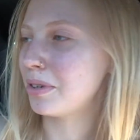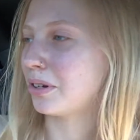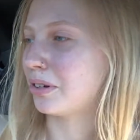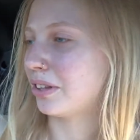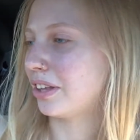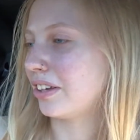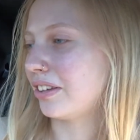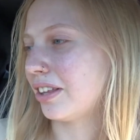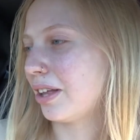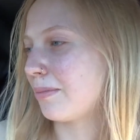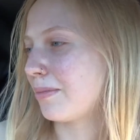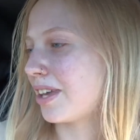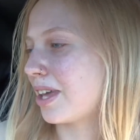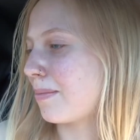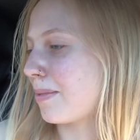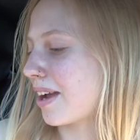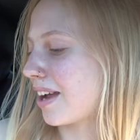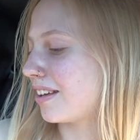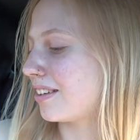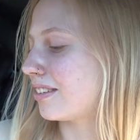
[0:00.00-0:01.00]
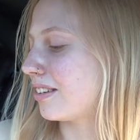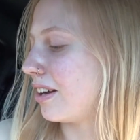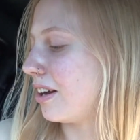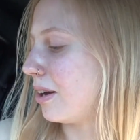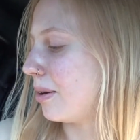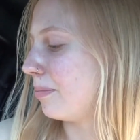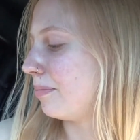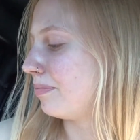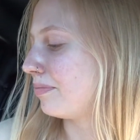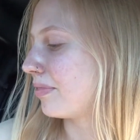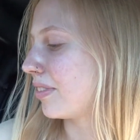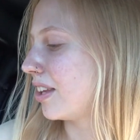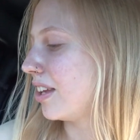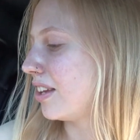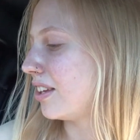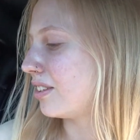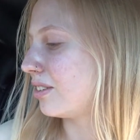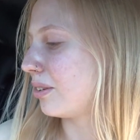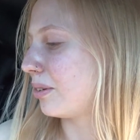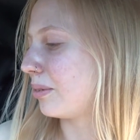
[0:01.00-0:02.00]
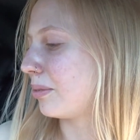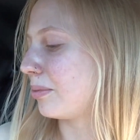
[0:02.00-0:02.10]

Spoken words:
or like let me keep, I guess, so